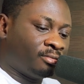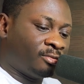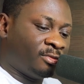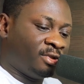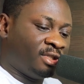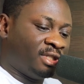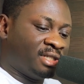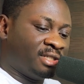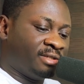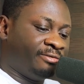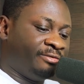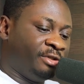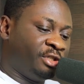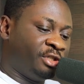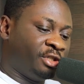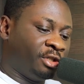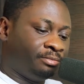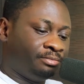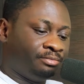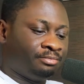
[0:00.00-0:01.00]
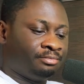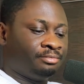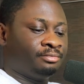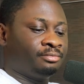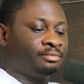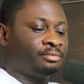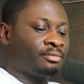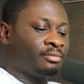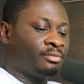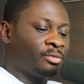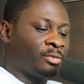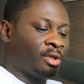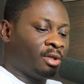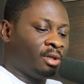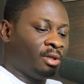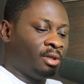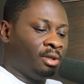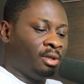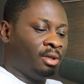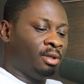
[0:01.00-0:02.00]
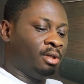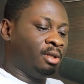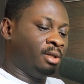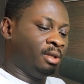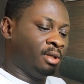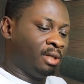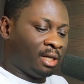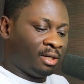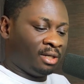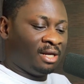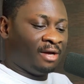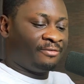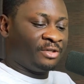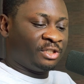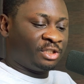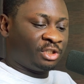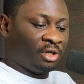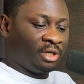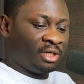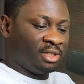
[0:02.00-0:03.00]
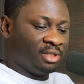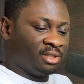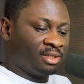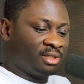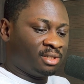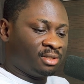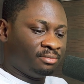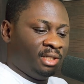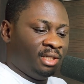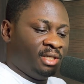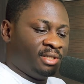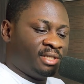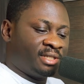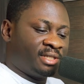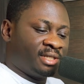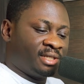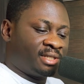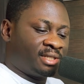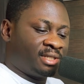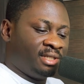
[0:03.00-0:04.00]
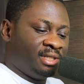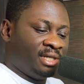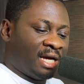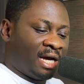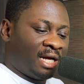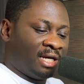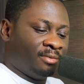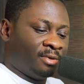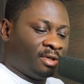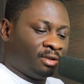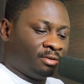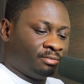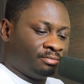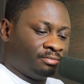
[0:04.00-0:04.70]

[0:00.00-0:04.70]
That's a feature. Another feature is it a sea animal?